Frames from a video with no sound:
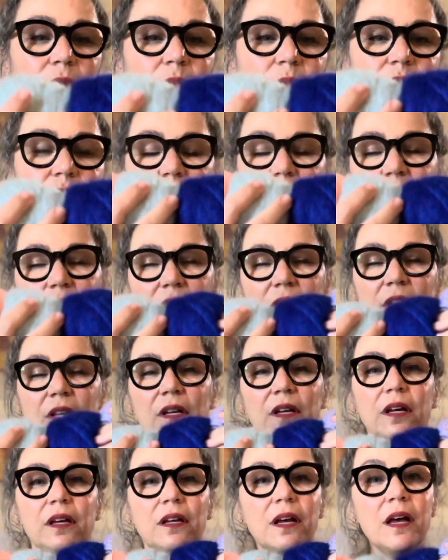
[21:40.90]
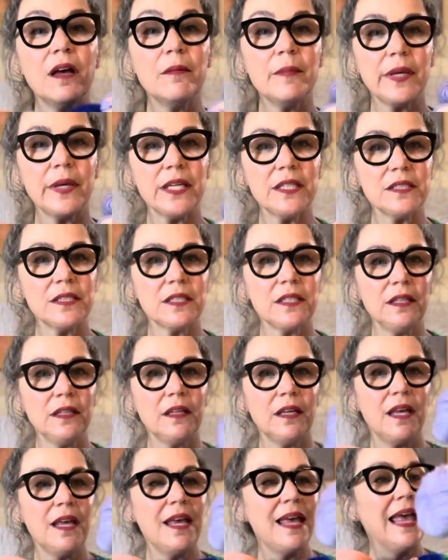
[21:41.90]
which is
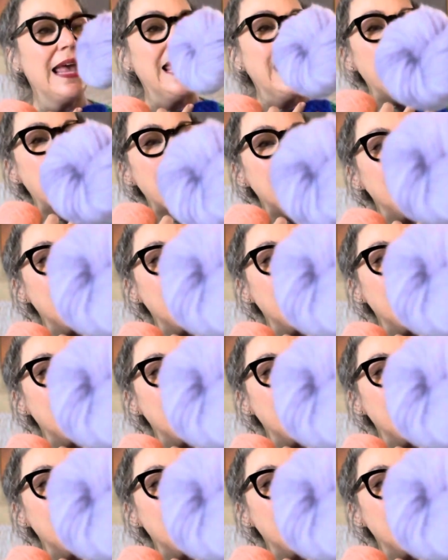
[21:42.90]
amazing. And